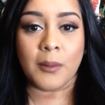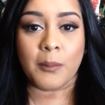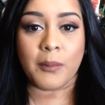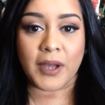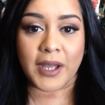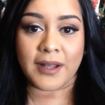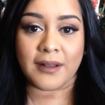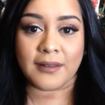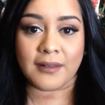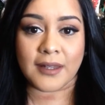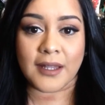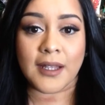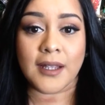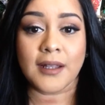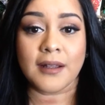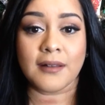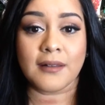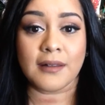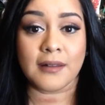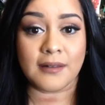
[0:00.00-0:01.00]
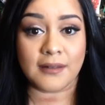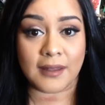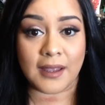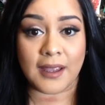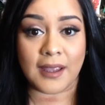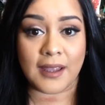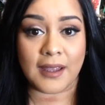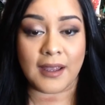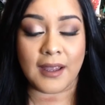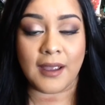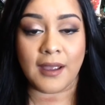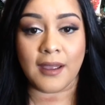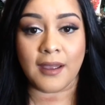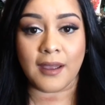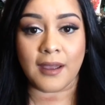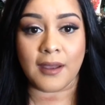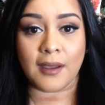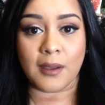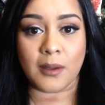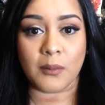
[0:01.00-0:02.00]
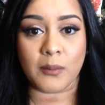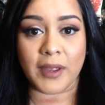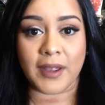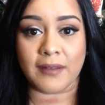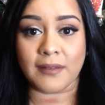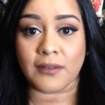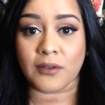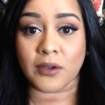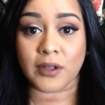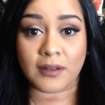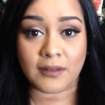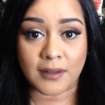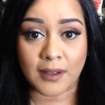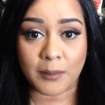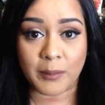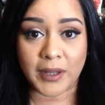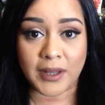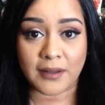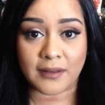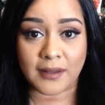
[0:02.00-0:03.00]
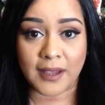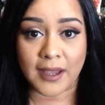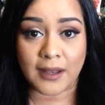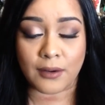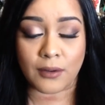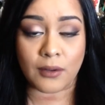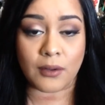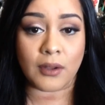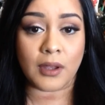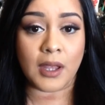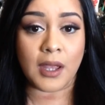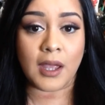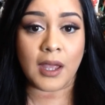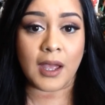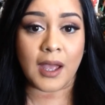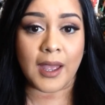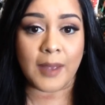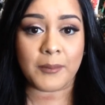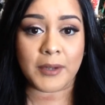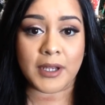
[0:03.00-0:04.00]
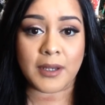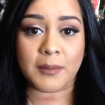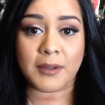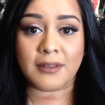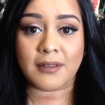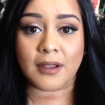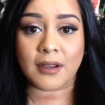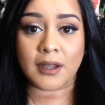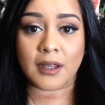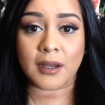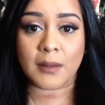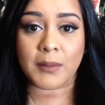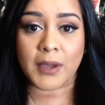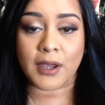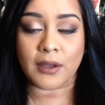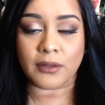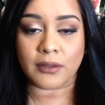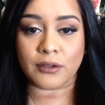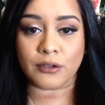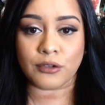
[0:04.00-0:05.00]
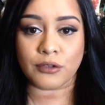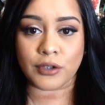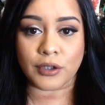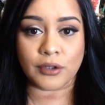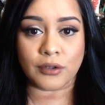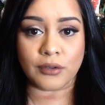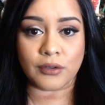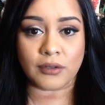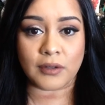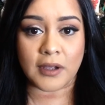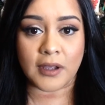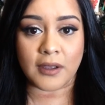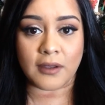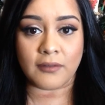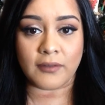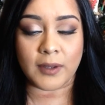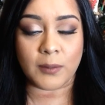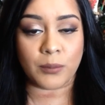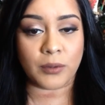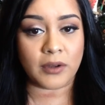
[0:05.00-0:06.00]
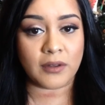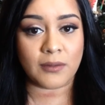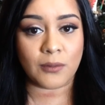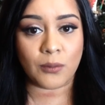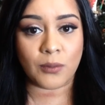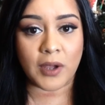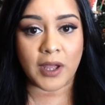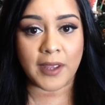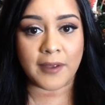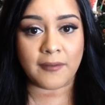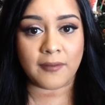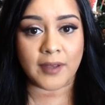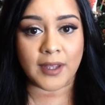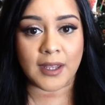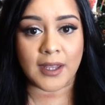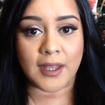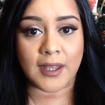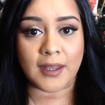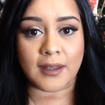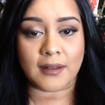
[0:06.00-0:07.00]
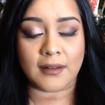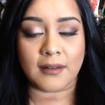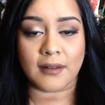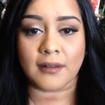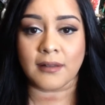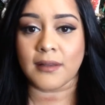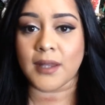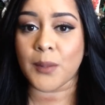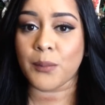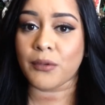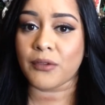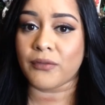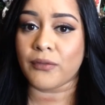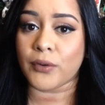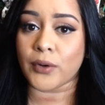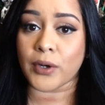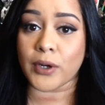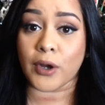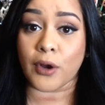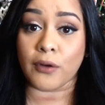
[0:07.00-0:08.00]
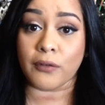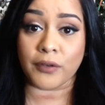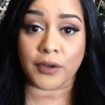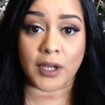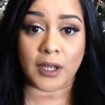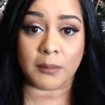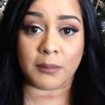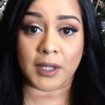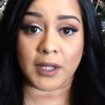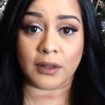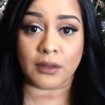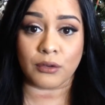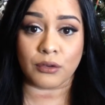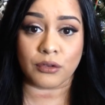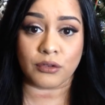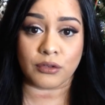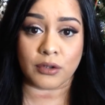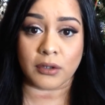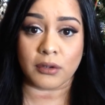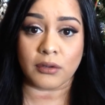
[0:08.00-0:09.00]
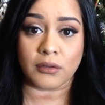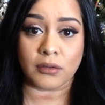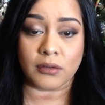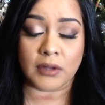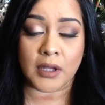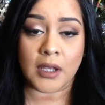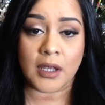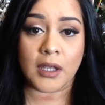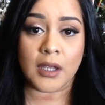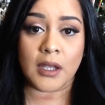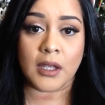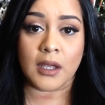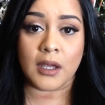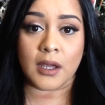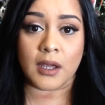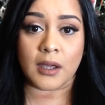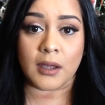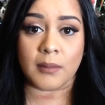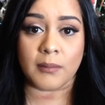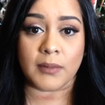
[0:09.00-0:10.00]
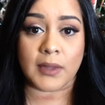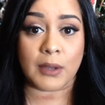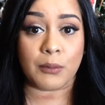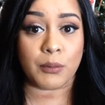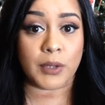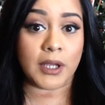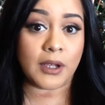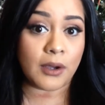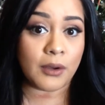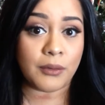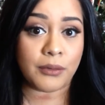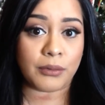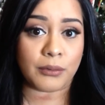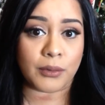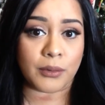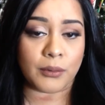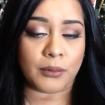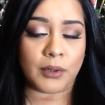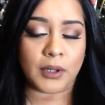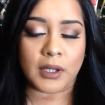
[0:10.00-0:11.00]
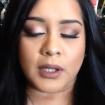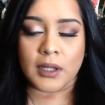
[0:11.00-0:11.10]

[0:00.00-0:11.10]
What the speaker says: But today, as you can tell by the title, I'm going to be talking about the struggles of a prison wife and tips for overcoming those struggles that we go through.